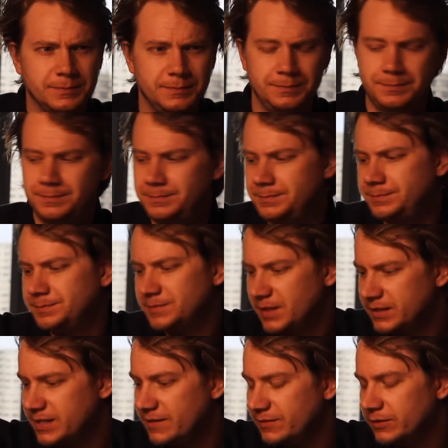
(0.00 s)
I
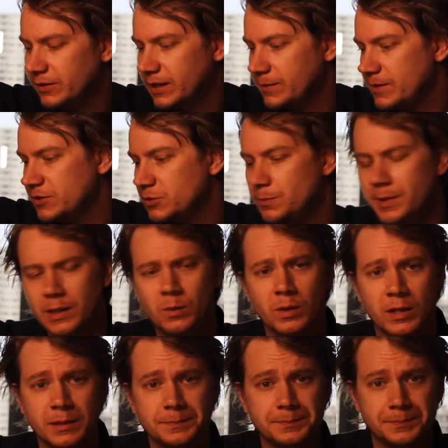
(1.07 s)
definitely recommend you pick
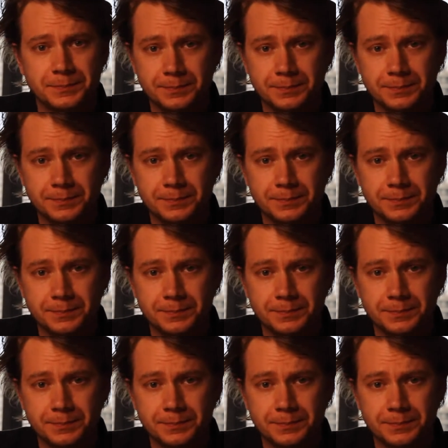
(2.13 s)
one up.